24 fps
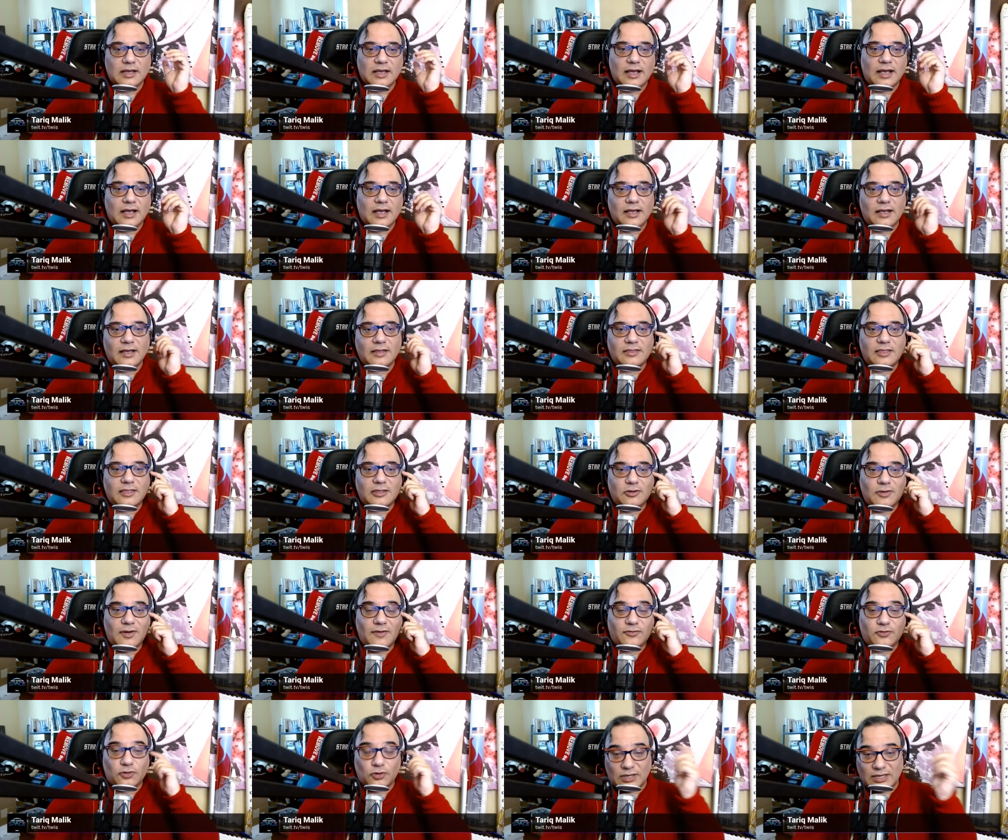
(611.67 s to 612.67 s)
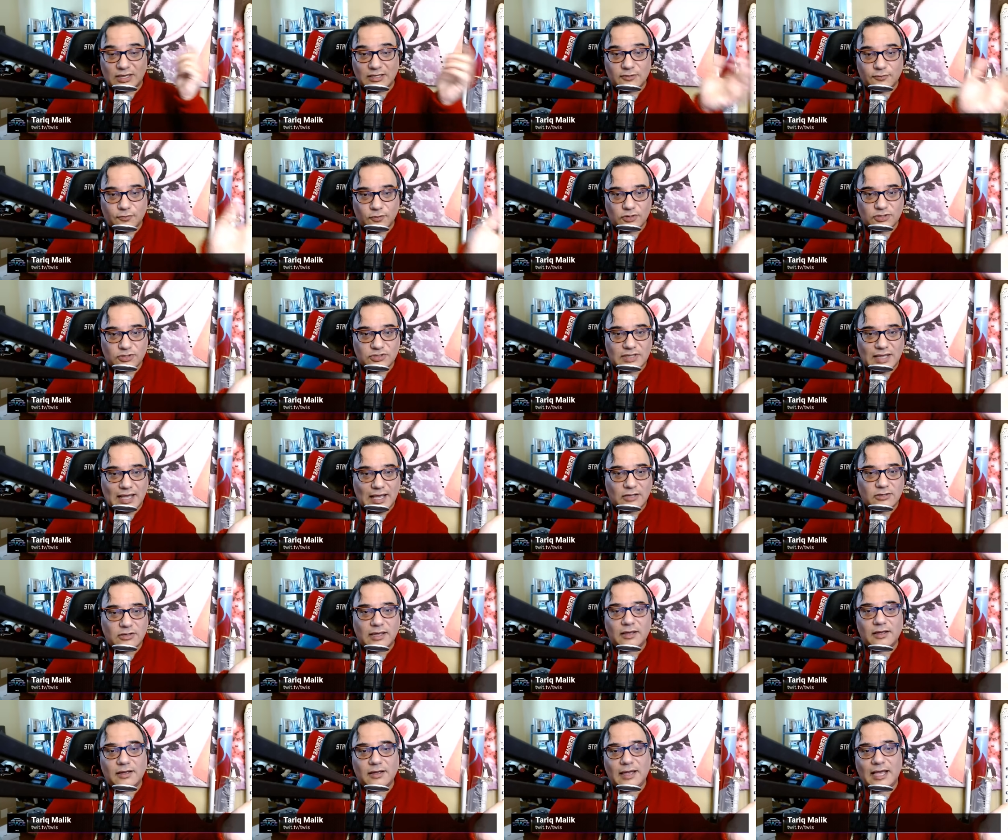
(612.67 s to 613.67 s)
Then you have Turkey's first
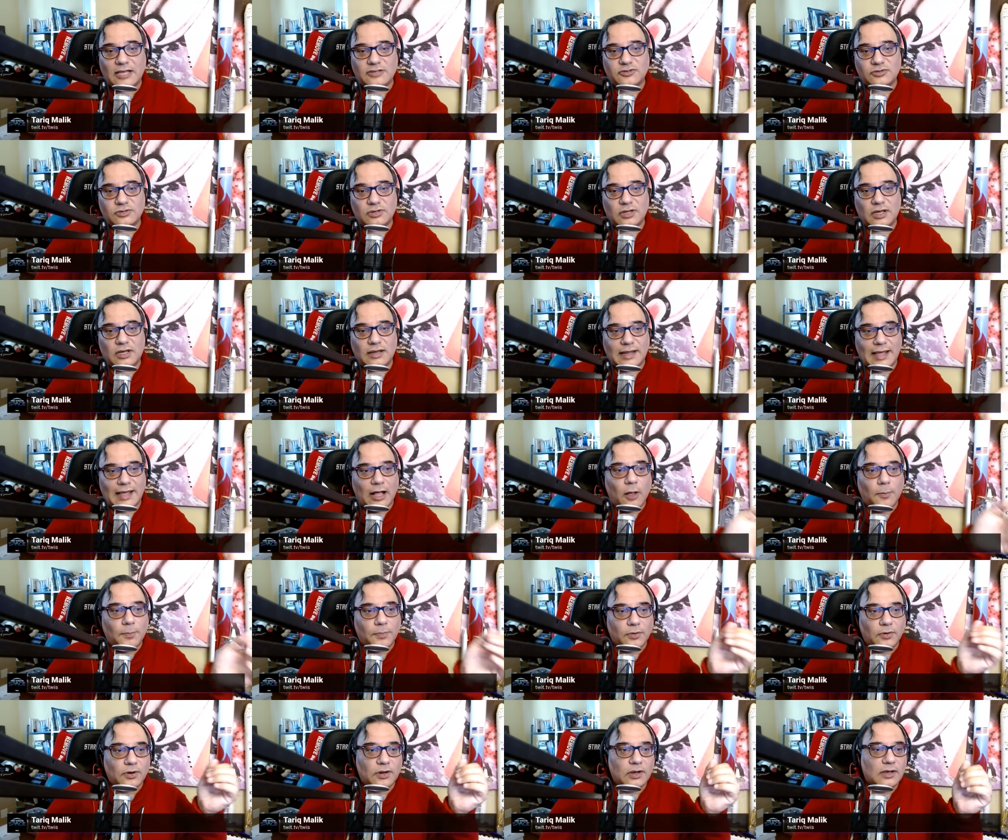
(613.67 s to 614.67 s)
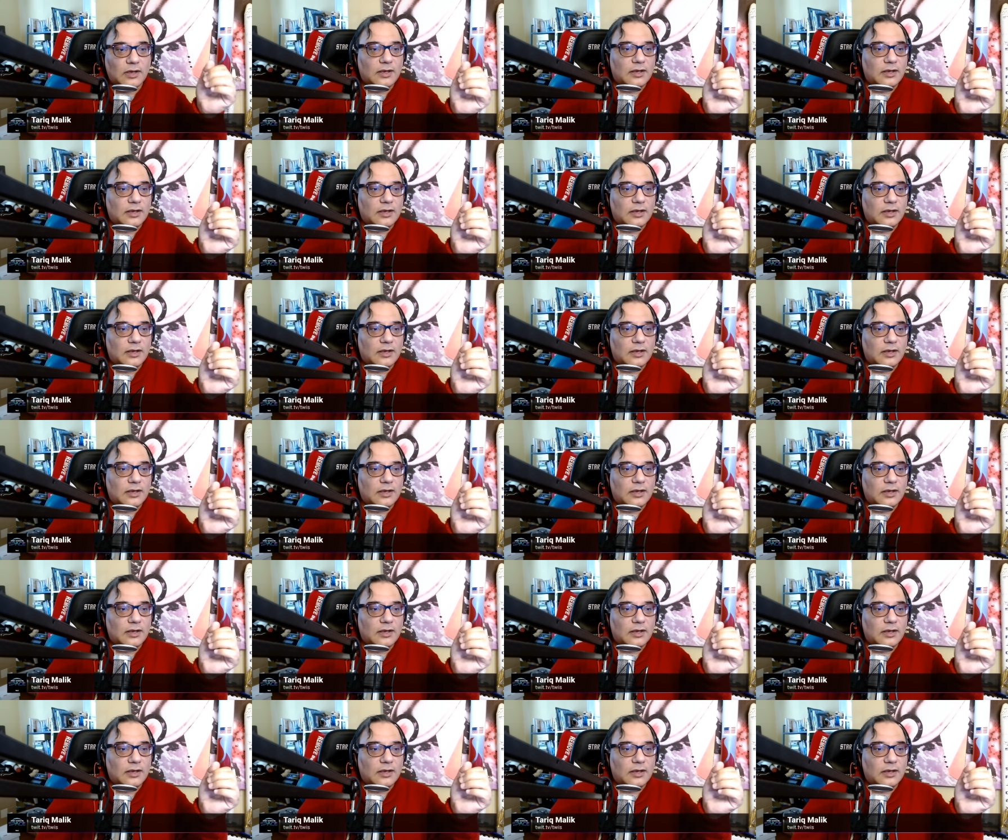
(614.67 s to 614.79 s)
astronaut, Alper